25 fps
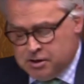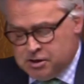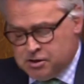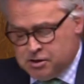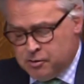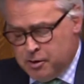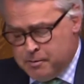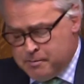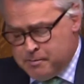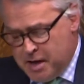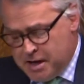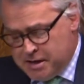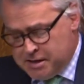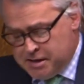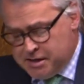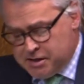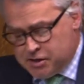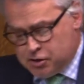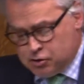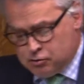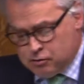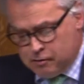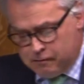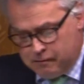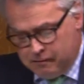to amend
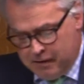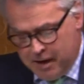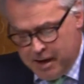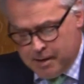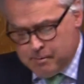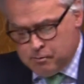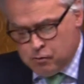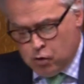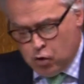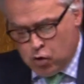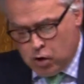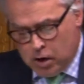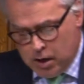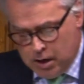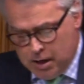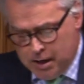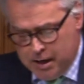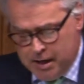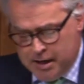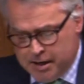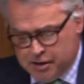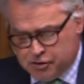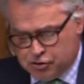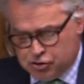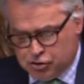it to reflect more
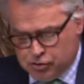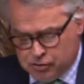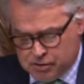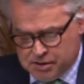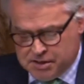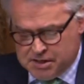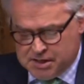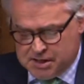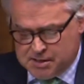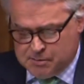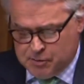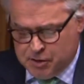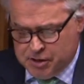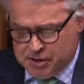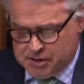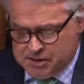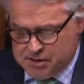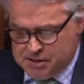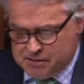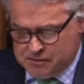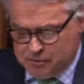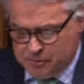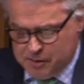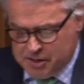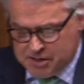clearly children's
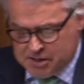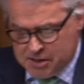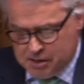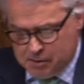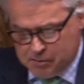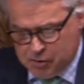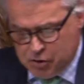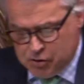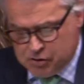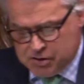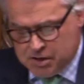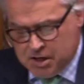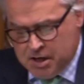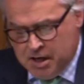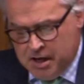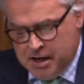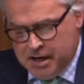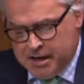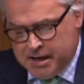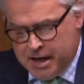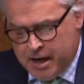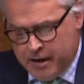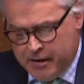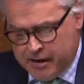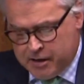experiences of domestic abuse
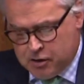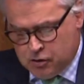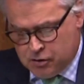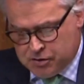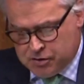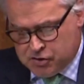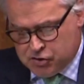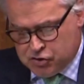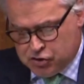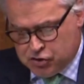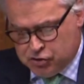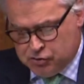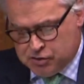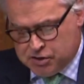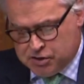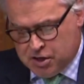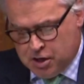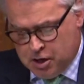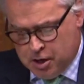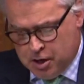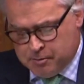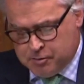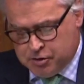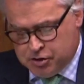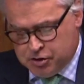and how it constitutes
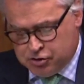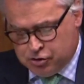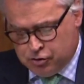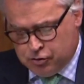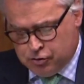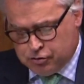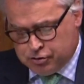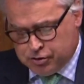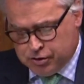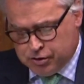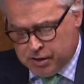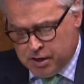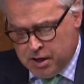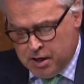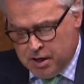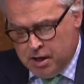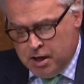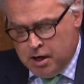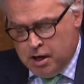harm to children.